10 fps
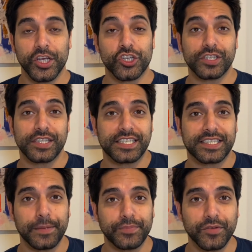Just
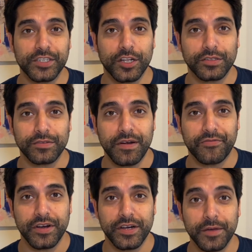accept the result of the
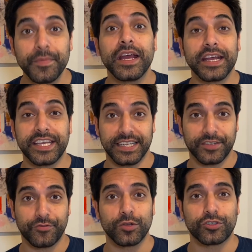referendum and get
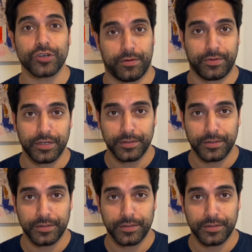a real job.